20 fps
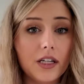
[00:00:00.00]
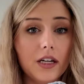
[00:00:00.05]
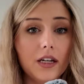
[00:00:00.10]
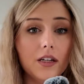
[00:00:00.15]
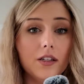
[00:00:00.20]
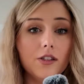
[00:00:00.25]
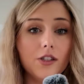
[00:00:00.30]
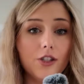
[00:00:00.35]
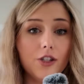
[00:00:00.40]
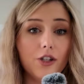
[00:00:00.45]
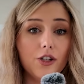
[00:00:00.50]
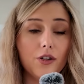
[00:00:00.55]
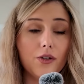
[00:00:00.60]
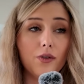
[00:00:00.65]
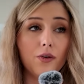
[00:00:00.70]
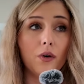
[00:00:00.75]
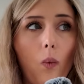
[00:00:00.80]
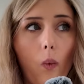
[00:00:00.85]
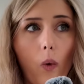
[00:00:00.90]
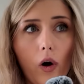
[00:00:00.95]
is
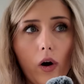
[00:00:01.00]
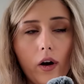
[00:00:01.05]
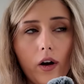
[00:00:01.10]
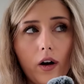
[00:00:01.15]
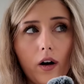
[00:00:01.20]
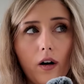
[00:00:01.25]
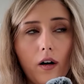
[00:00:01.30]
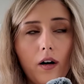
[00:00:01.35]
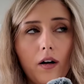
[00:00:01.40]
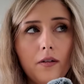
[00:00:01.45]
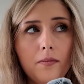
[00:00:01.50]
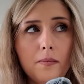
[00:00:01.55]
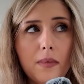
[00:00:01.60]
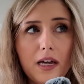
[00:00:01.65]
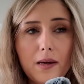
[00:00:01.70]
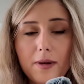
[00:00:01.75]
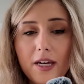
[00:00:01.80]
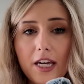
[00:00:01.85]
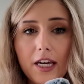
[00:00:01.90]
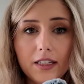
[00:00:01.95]
to work on maybe